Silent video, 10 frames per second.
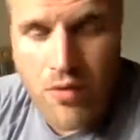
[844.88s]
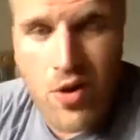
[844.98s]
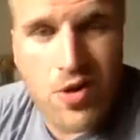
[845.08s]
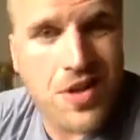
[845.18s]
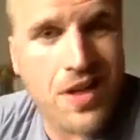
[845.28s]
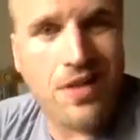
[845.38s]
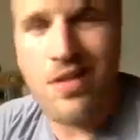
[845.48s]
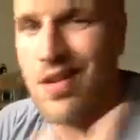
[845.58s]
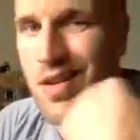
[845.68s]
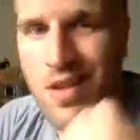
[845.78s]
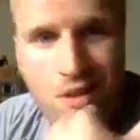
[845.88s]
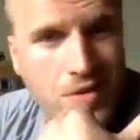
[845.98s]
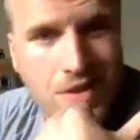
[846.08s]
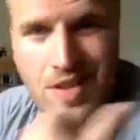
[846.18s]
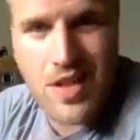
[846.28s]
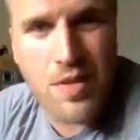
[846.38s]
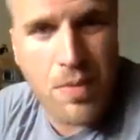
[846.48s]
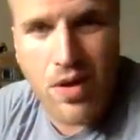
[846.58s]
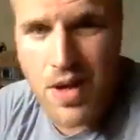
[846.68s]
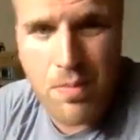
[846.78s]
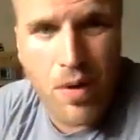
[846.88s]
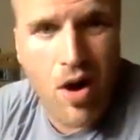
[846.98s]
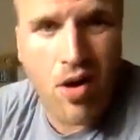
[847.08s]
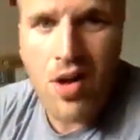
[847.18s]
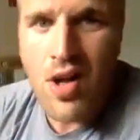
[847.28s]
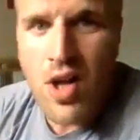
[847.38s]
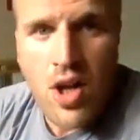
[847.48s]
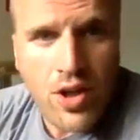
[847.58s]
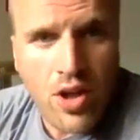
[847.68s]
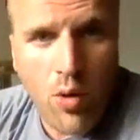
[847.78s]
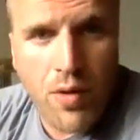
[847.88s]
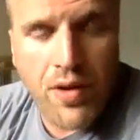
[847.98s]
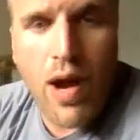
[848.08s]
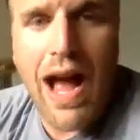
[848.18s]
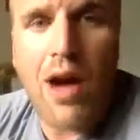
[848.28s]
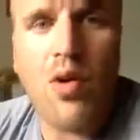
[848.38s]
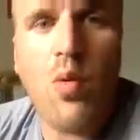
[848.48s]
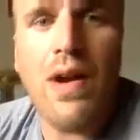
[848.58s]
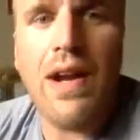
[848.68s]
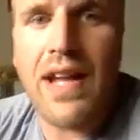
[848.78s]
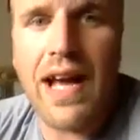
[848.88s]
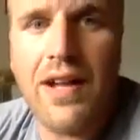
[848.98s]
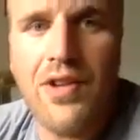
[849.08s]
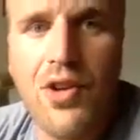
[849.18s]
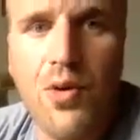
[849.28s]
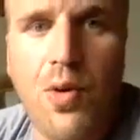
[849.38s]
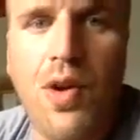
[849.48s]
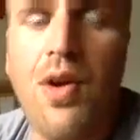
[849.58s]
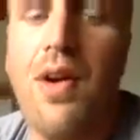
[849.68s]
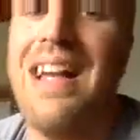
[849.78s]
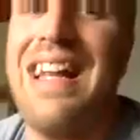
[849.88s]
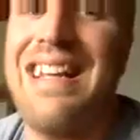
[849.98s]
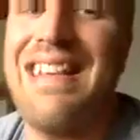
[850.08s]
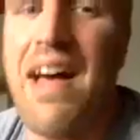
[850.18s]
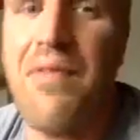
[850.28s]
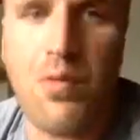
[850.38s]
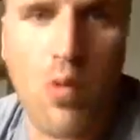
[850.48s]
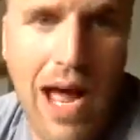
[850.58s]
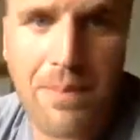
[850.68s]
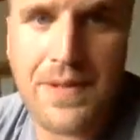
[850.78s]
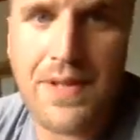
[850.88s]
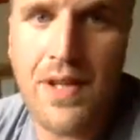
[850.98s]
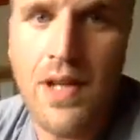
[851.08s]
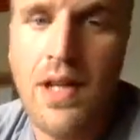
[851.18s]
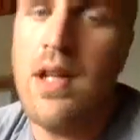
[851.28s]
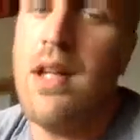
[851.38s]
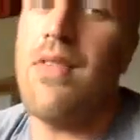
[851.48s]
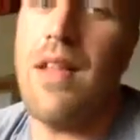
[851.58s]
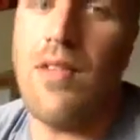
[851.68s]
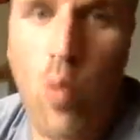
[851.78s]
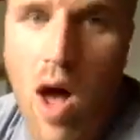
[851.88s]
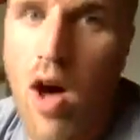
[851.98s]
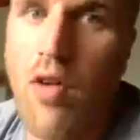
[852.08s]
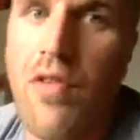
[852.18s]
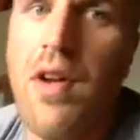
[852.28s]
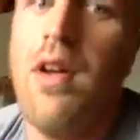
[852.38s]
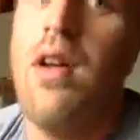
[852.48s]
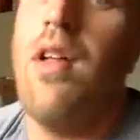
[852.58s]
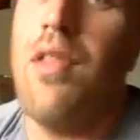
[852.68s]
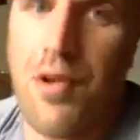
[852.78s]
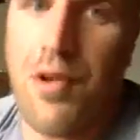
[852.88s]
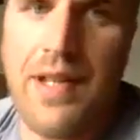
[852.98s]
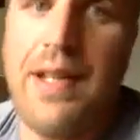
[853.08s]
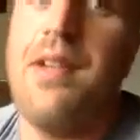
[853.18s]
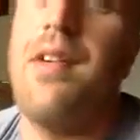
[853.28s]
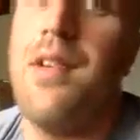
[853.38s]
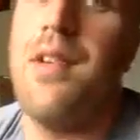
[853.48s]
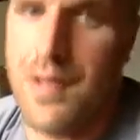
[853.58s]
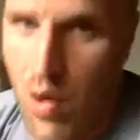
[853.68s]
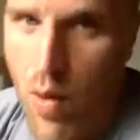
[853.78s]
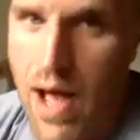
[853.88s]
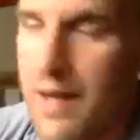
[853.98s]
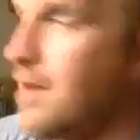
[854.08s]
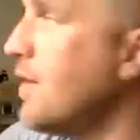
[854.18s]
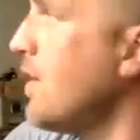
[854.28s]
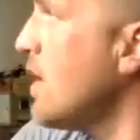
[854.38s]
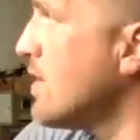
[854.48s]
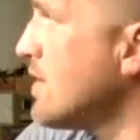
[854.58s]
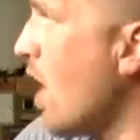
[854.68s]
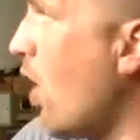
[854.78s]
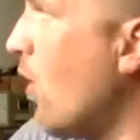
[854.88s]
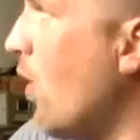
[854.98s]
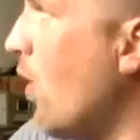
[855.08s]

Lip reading: version. Use a stability ball. Go to the ground. Whatever you got to do. I need 11 reps. Then 12, 13, so on. So